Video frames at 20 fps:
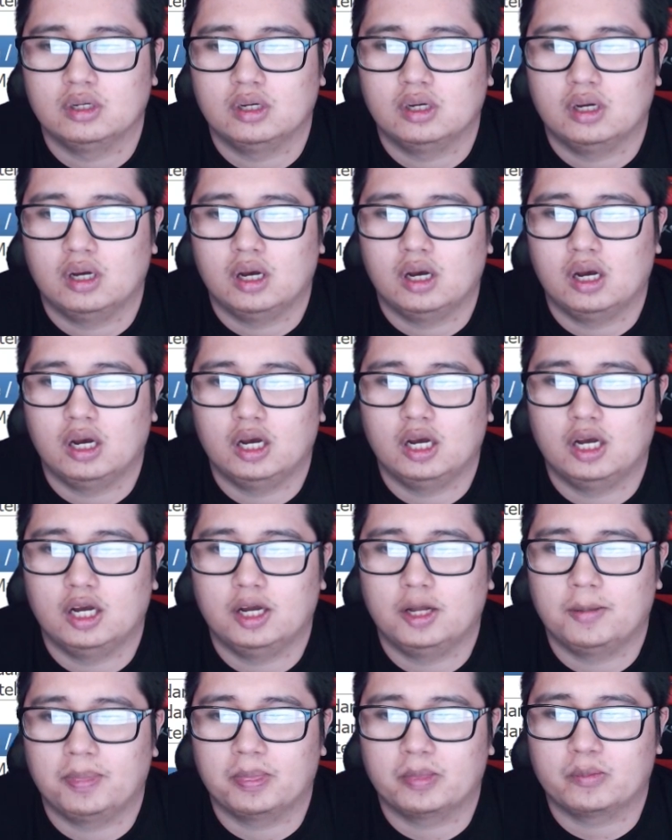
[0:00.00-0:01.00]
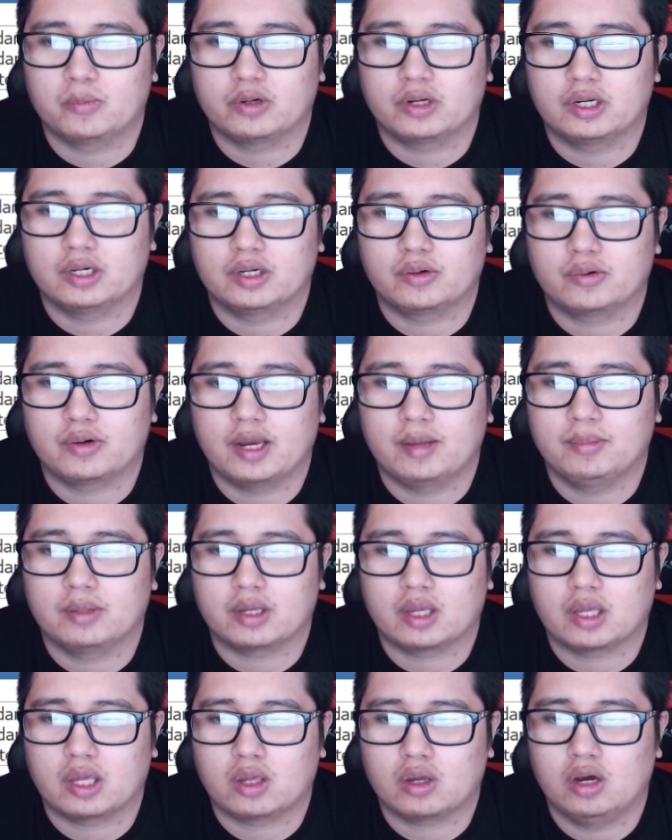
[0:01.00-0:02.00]
we're gonna grab the
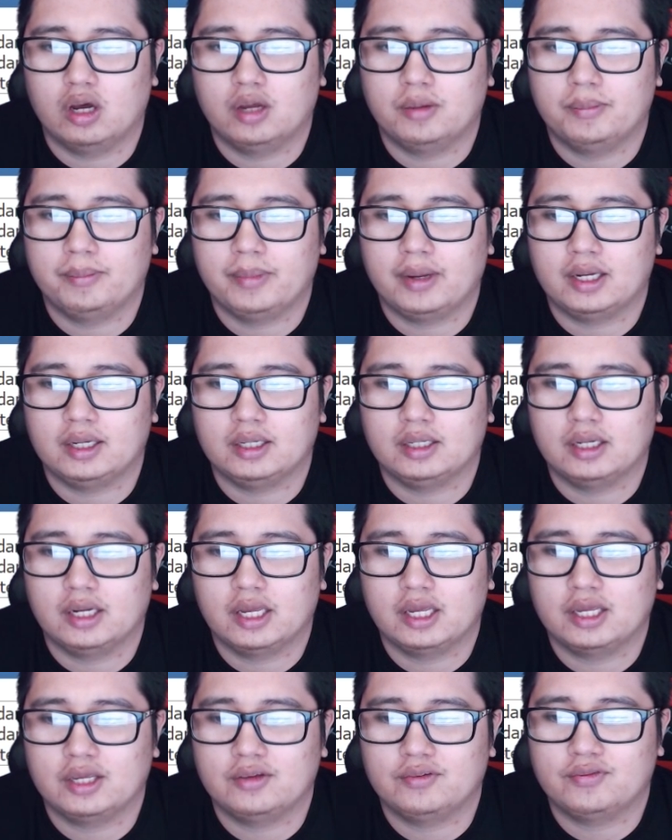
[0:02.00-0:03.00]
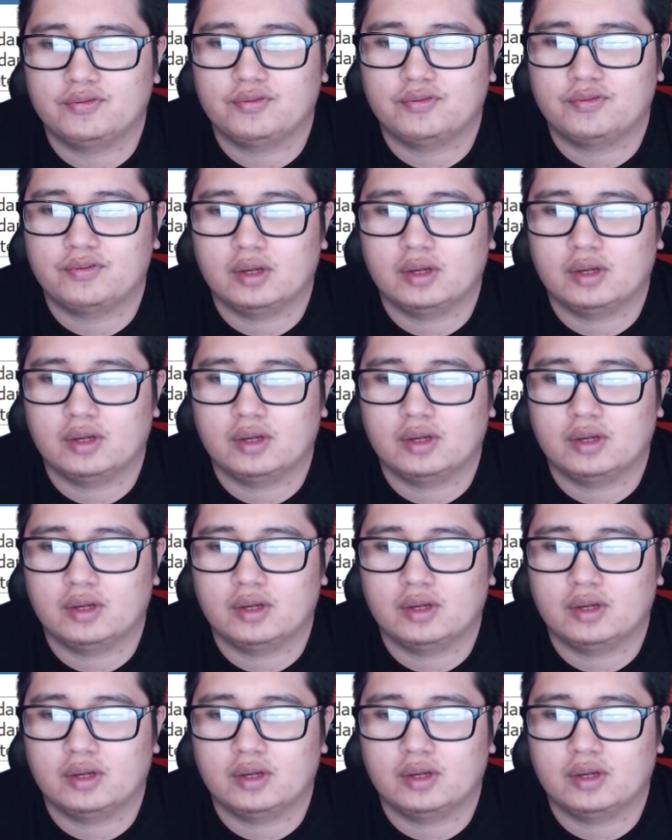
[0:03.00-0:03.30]
combat knife,